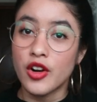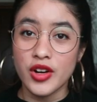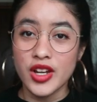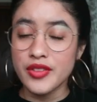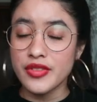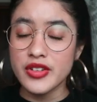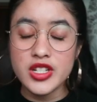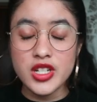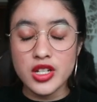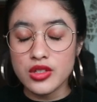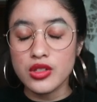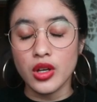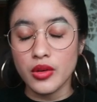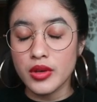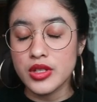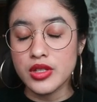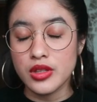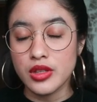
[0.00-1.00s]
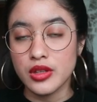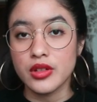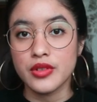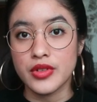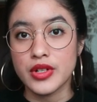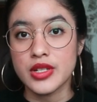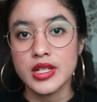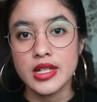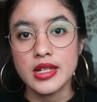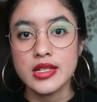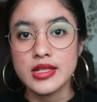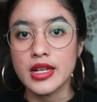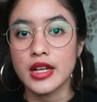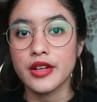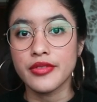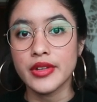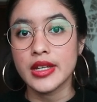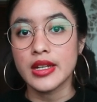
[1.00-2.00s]
or even just going to the university
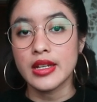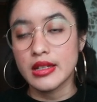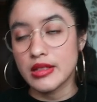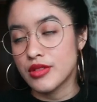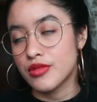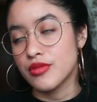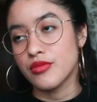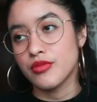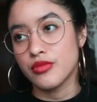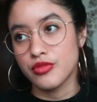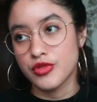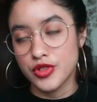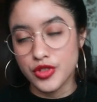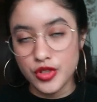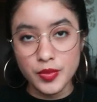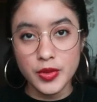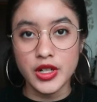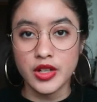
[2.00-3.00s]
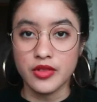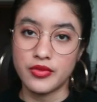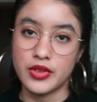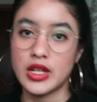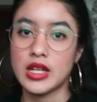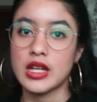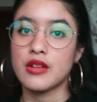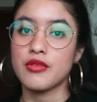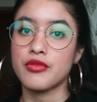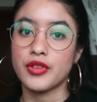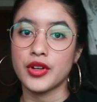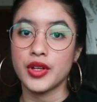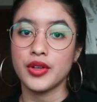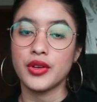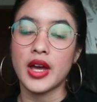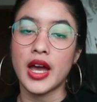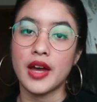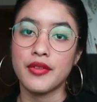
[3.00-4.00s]
itself. It is super convenient for
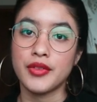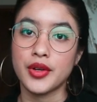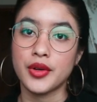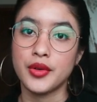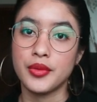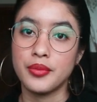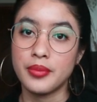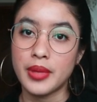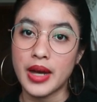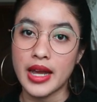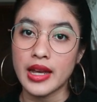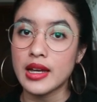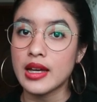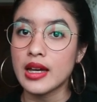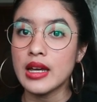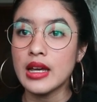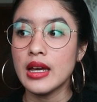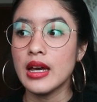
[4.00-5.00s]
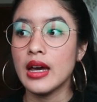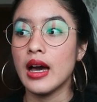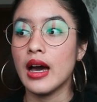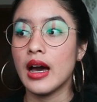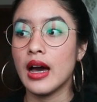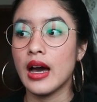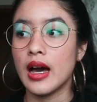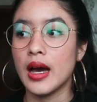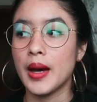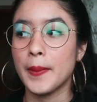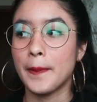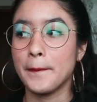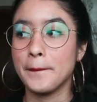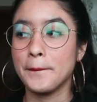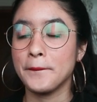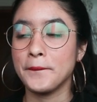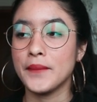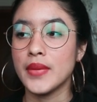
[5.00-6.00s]
you to have your own bike.
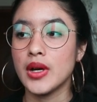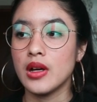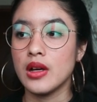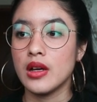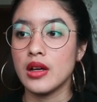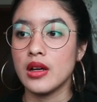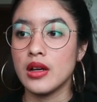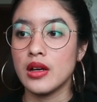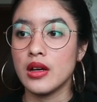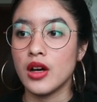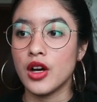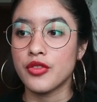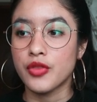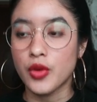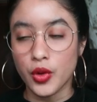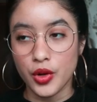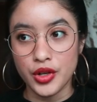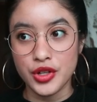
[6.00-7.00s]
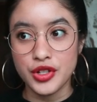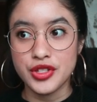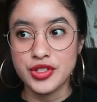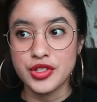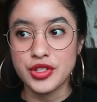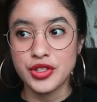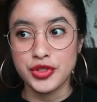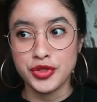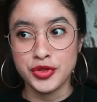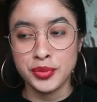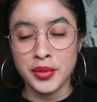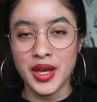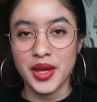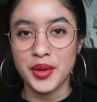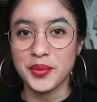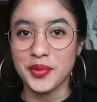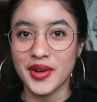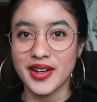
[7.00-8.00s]
Of course, you
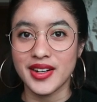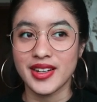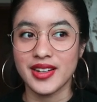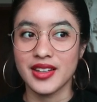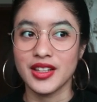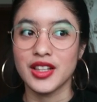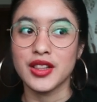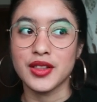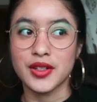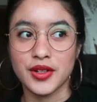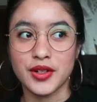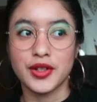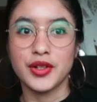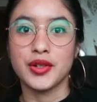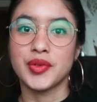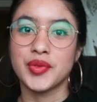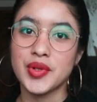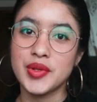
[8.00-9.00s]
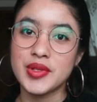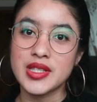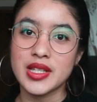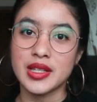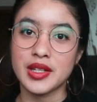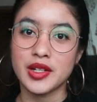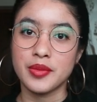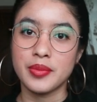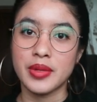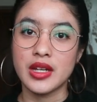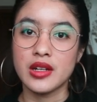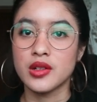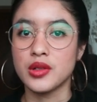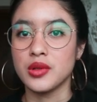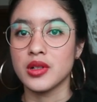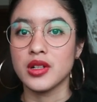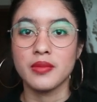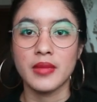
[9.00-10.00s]
may want to learn your routes a little bit.
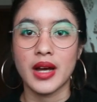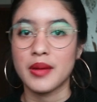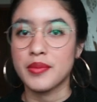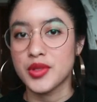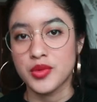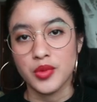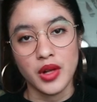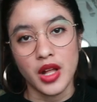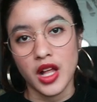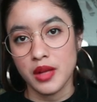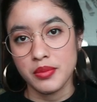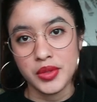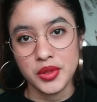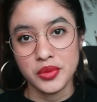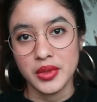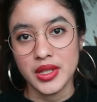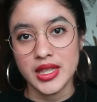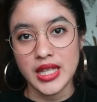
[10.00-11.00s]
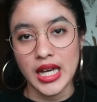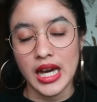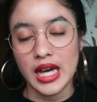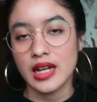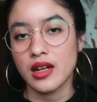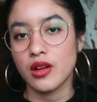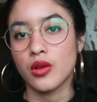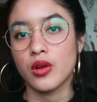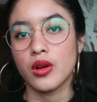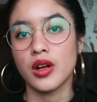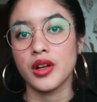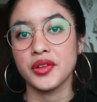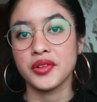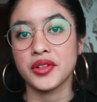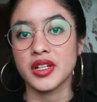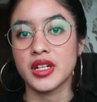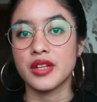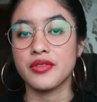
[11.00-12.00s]
Google Maps will help you with that, or
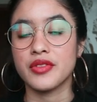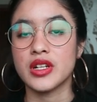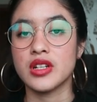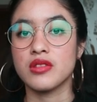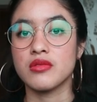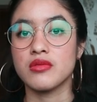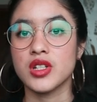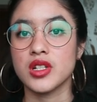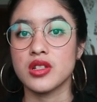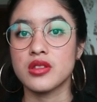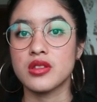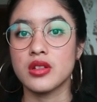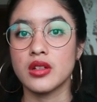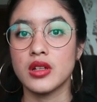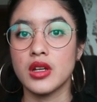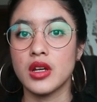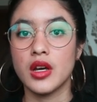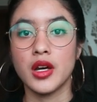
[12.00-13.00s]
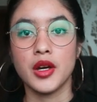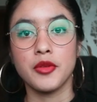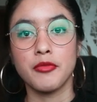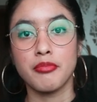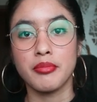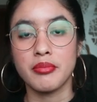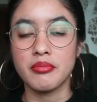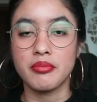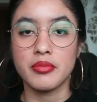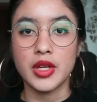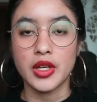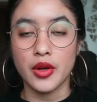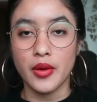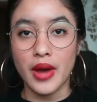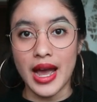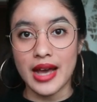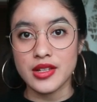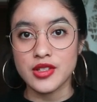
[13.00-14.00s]
you could even just, you
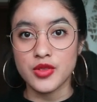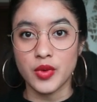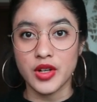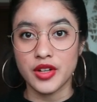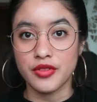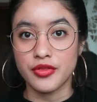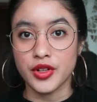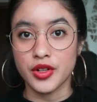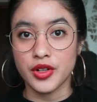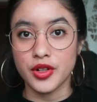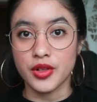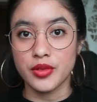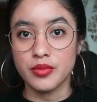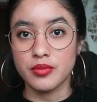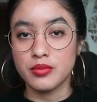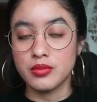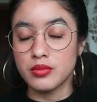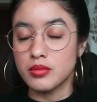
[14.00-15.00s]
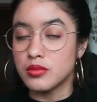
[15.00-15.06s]
know, ask one of your